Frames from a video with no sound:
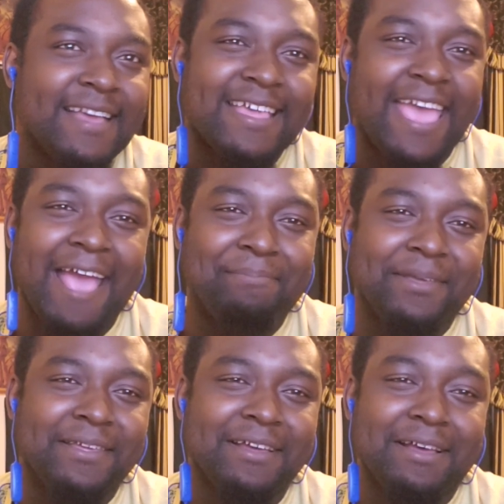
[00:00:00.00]
It can't
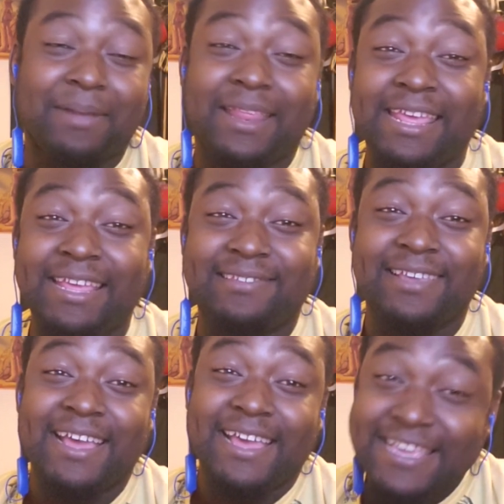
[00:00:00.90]
be. But
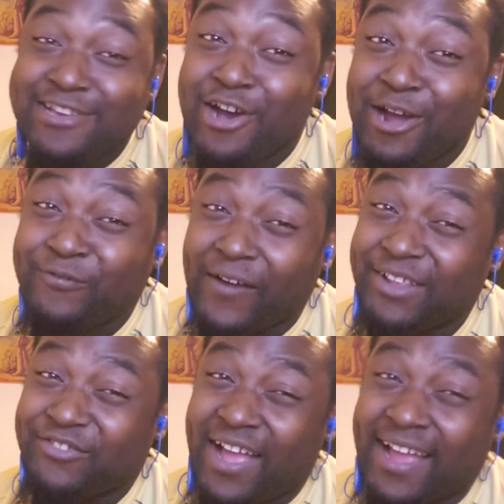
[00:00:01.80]
he's he could
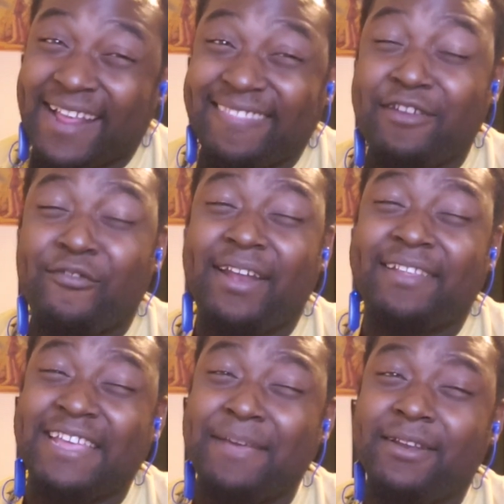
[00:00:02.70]
fight a dragon. I think he
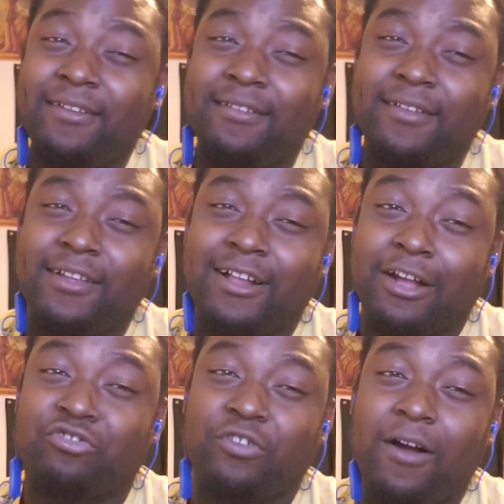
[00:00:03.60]
fight a demon,
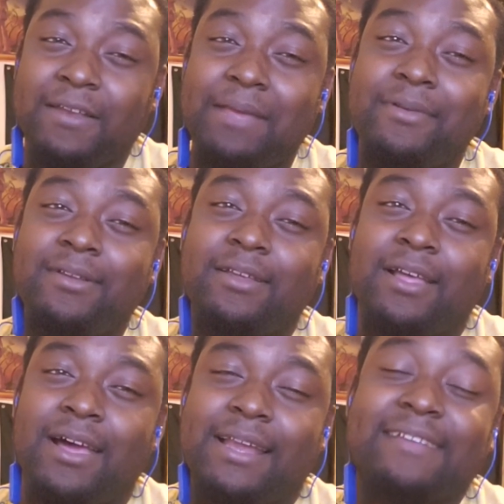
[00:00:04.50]
a strong demon,
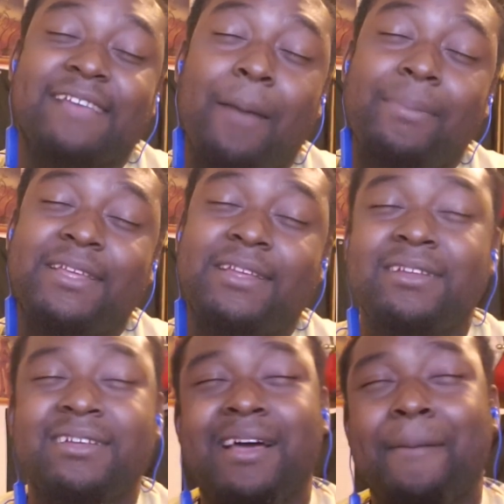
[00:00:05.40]
like Zombie did.